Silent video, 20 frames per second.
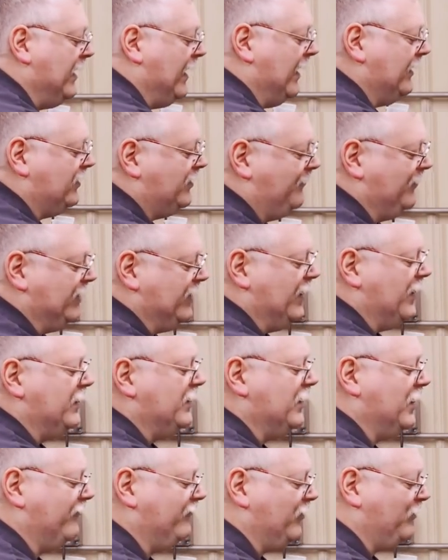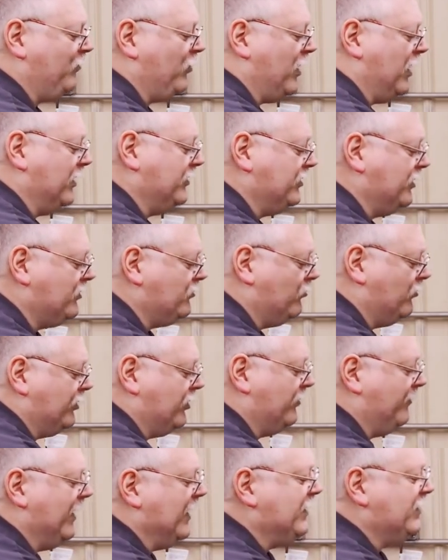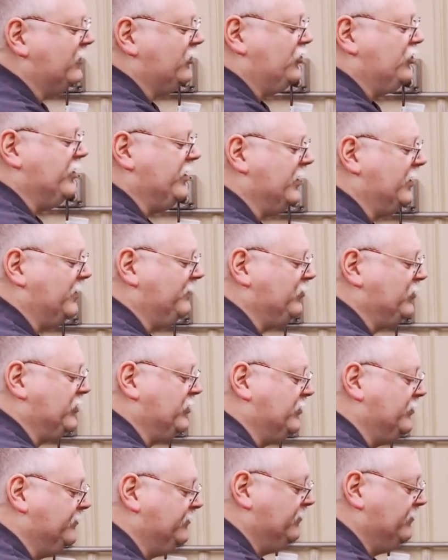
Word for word: at the beginning of the project when you're making chips,